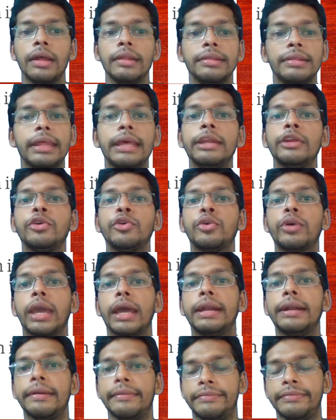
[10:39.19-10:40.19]
then you
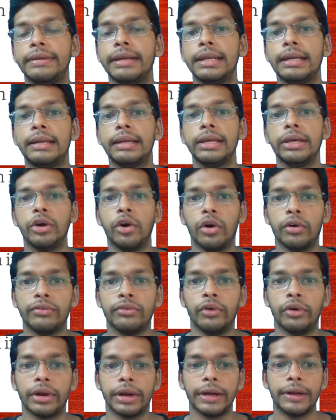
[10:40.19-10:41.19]
can definitely go
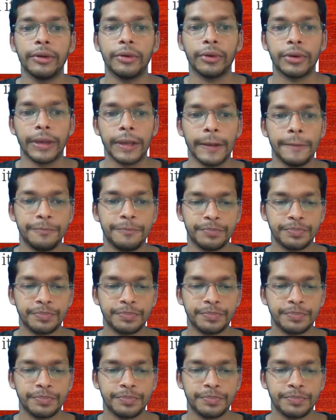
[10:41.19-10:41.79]
for it. Okay,